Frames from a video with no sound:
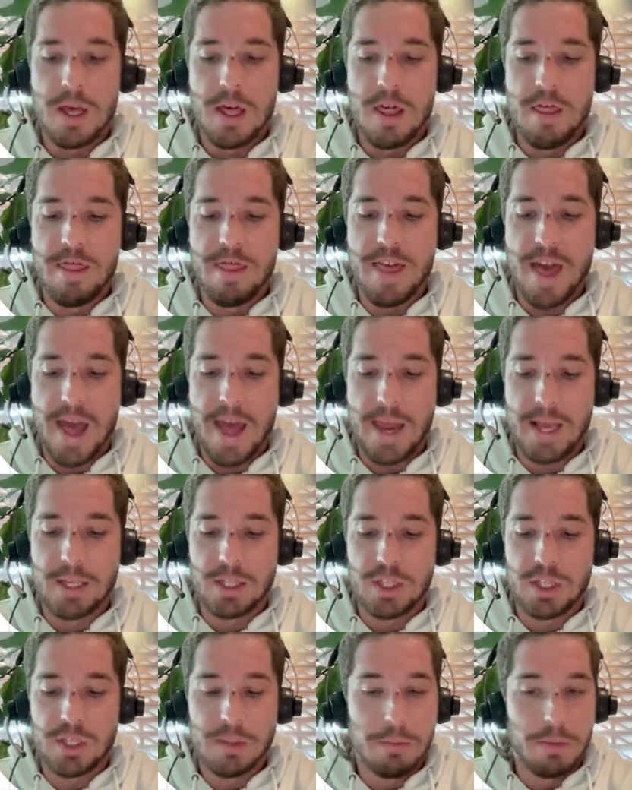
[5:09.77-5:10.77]
that is
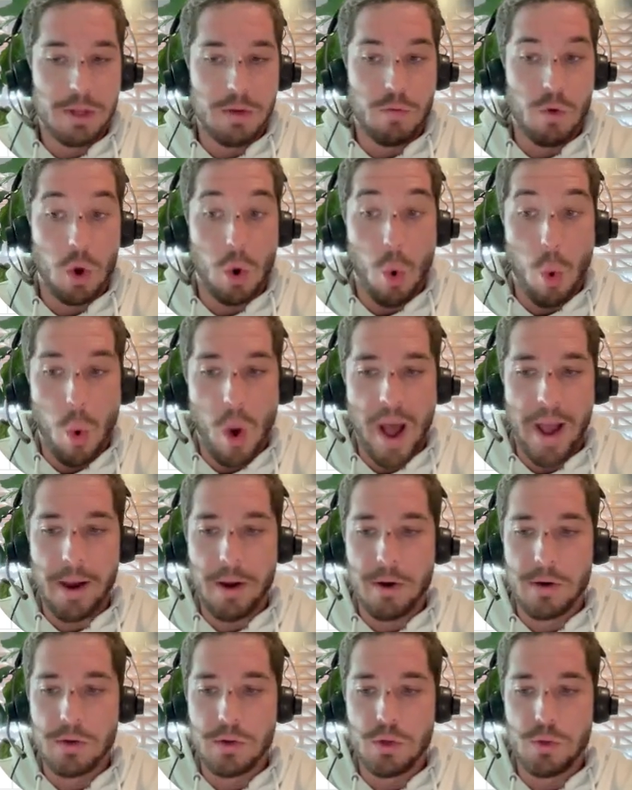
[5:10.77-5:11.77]
simply
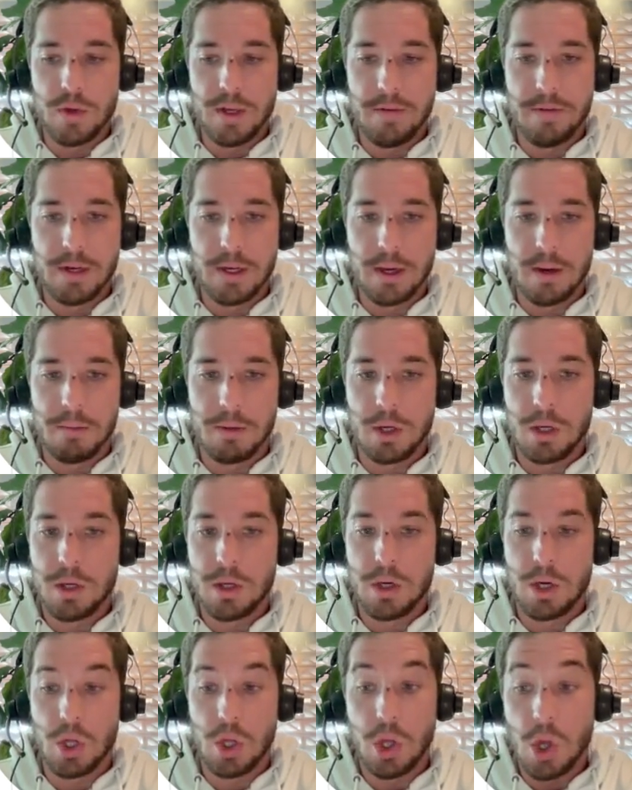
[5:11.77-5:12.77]
required to even come
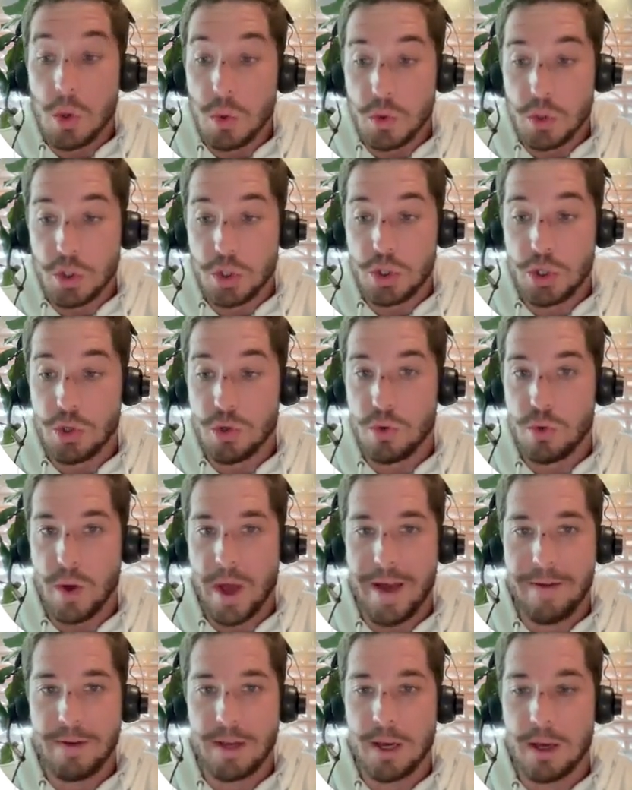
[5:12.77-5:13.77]
close to
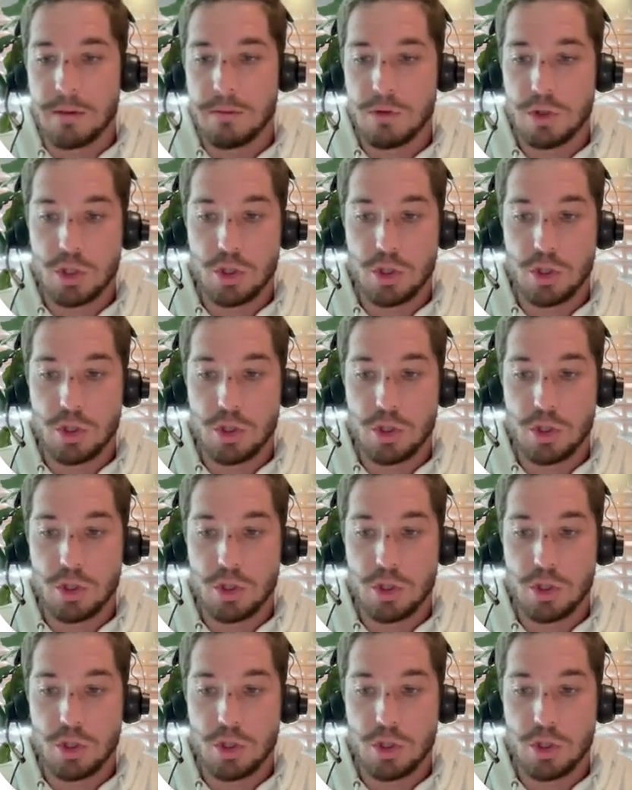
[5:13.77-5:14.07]
having a